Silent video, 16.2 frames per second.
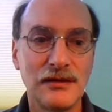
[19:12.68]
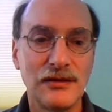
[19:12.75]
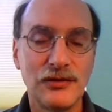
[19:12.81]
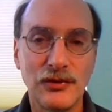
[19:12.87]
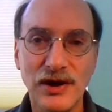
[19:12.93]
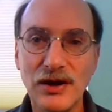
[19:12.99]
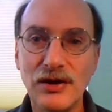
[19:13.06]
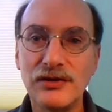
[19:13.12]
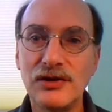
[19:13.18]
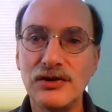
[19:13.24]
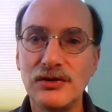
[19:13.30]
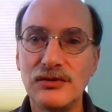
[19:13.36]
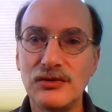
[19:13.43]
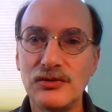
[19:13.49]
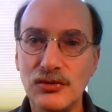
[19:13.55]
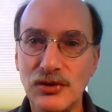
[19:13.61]

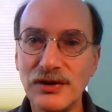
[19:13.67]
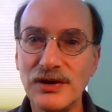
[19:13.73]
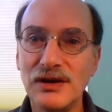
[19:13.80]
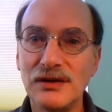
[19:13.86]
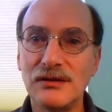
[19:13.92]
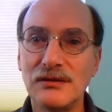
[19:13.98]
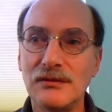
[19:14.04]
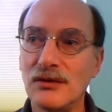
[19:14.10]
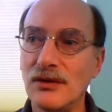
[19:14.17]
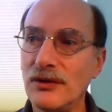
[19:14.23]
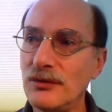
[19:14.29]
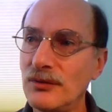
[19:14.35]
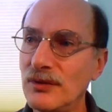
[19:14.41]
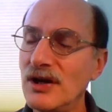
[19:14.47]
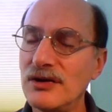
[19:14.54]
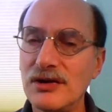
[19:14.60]
300 trillion or
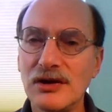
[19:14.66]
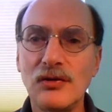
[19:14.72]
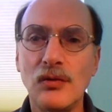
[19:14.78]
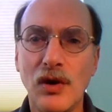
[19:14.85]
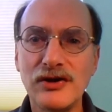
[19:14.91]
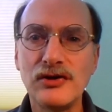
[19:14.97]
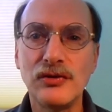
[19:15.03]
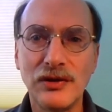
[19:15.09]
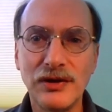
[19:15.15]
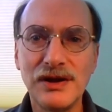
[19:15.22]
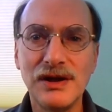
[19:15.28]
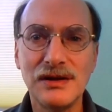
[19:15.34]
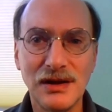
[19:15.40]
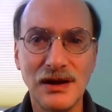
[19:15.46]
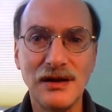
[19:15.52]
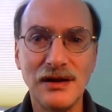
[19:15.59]
300
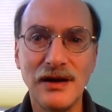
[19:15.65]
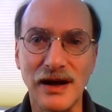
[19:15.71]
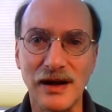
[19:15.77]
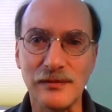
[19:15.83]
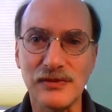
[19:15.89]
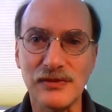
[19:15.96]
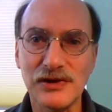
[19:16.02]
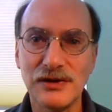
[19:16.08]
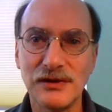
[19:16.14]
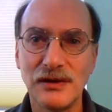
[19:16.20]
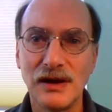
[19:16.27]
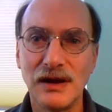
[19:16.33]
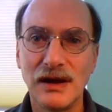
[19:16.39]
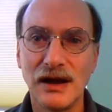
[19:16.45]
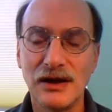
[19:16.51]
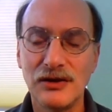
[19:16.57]
quadrillion times
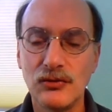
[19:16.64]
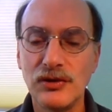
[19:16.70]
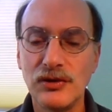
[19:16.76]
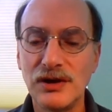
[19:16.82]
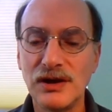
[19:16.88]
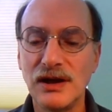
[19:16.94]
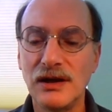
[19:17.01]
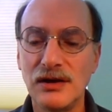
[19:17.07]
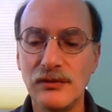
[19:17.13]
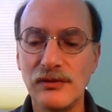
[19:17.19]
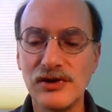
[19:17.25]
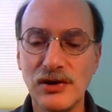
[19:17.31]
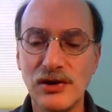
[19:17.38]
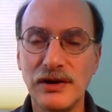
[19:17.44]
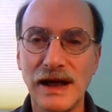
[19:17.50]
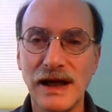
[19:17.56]
in order to get a
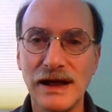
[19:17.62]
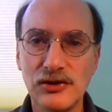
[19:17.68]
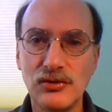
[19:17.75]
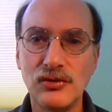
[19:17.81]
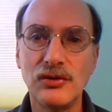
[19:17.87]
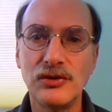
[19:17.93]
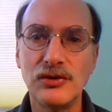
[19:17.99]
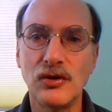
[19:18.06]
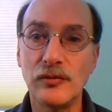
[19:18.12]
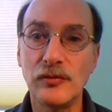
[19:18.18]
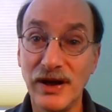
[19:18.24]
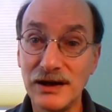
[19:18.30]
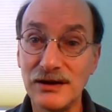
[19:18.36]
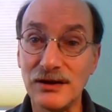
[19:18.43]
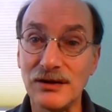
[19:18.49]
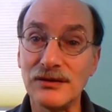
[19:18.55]
result as good or
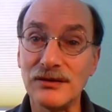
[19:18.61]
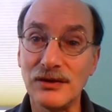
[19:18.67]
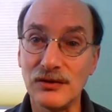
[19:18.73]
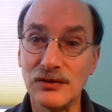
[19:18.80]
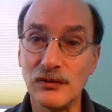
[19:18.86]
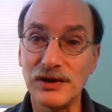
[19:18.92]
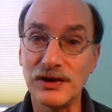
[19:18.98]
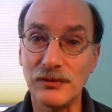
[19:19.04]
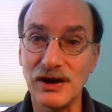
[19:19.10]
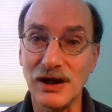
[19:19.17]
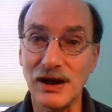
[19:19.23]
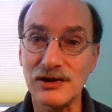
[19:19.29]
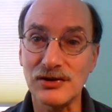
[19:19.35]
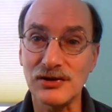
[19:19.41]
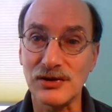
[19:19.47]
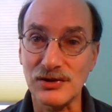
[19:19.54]
better than the one that we
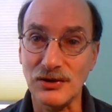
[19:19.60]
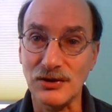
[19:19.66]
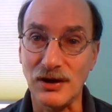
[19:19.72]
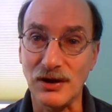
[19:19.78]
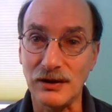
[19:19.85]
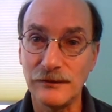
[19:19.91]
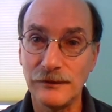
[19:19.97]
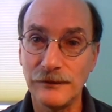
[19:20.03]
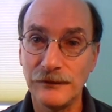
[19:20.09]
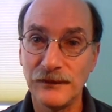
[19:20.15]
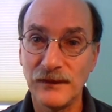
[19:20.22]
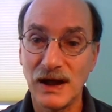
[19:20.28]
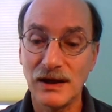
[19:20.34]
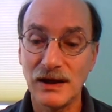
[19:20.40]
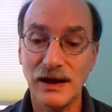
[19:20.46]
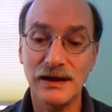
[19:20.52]
actually saw.
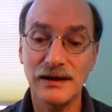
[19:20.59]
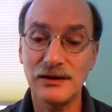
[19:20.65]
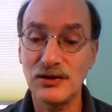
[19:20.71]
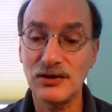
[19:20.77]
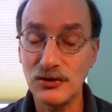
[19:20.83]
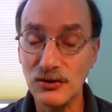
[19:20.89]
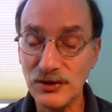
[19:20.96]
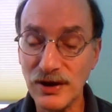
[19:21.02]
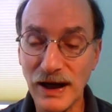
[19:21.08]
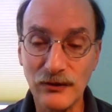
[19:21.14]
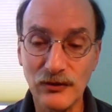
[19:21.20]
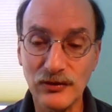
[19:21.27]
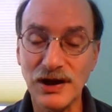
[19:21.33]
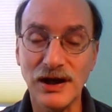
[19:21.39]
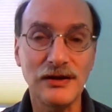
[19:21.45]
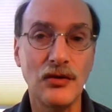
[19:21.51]
And to do that
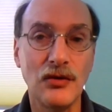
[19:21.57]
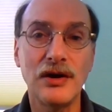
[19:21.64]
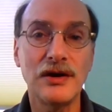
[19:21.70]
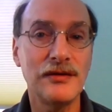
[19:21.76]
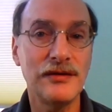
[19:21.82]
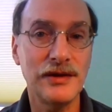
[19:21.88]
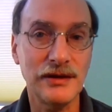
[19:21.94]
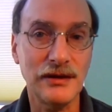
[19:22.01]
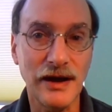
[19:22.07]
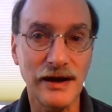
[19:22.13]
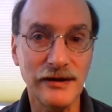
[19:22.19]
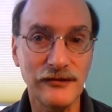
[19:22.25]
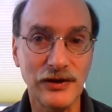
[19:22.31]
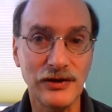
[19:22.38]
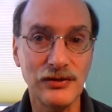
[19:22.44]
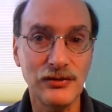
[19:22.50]
would take longer than the
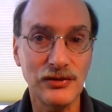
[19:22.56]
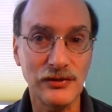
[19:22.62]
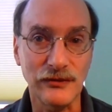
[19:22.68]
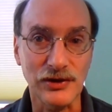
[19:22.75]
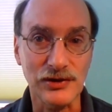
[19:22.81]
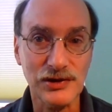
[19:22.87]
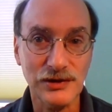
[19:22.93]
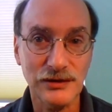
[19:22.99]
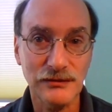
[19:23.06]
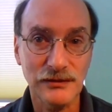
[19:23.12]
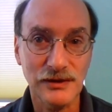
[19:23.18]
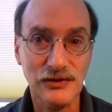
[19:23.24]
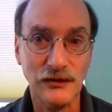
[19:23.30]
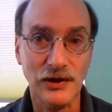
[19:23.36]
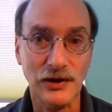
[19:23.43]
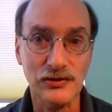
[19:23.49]
life of the universe,
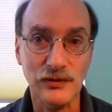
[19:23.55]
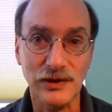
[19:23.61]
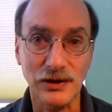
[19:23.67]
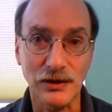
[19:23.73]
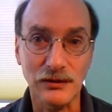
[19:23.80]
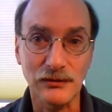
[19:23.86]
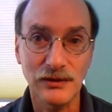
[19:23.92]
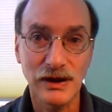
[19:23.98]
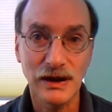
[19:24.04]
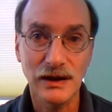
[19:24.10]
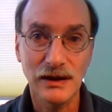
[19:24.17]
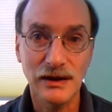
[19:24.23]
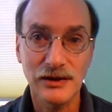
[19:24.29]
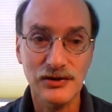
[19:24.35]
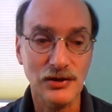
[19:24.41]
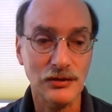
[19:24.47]
as far as we know.
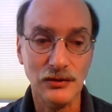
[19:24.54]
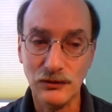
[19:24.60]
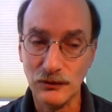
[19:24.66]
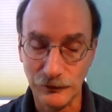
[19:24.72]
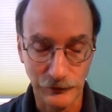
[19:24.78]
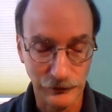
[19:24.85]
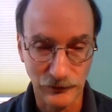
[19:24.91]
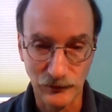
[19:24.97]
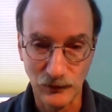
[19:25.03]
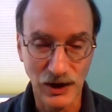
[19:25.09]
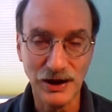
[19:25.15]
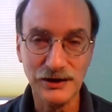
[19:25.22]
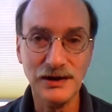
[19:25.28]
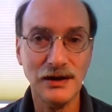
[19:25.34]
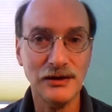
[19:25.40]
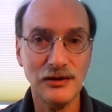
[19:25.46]
So we're
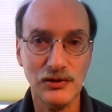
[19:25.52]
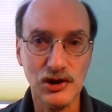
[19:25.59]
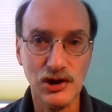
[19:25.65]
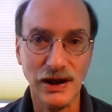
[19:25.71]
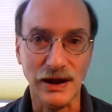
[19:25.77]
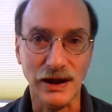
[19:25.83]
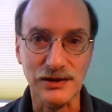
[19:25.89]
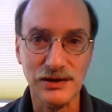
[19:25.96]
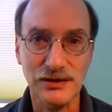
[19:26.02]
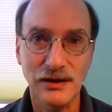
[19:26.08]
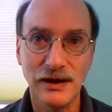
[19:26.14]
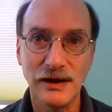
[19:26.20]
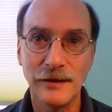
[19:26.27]
not dealing with chance.